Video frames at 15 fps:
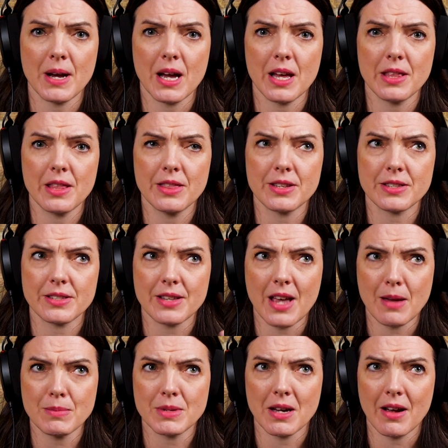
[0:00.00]
But at the
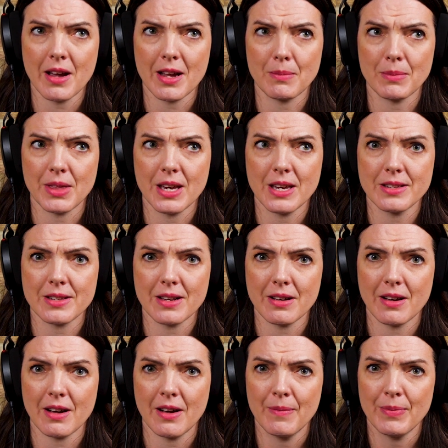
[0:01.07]
same time, these
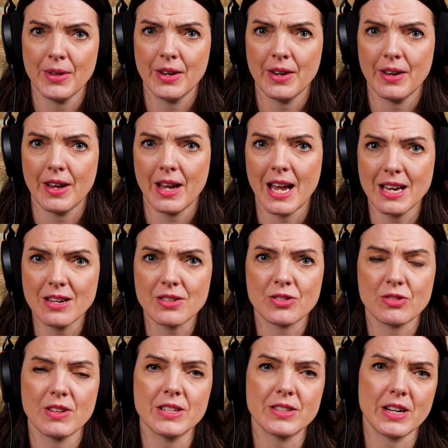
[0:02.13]
are
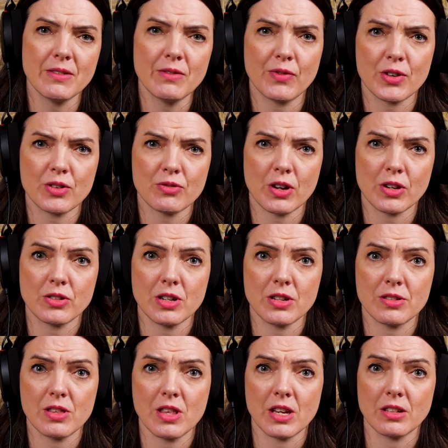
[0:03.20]
industries and
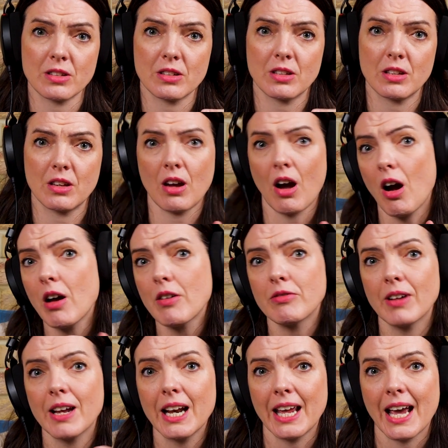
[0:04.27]
infrastructures that can't
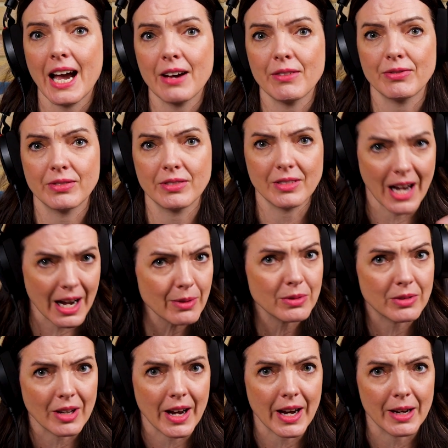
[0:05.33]
really have
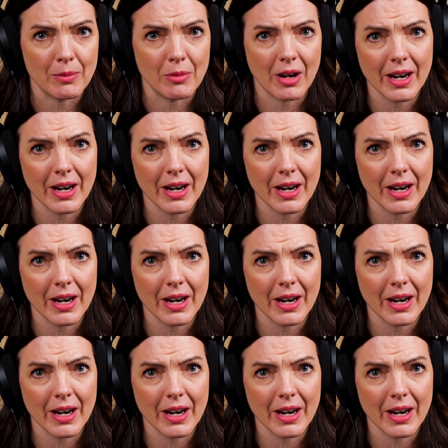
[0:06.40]
downtime,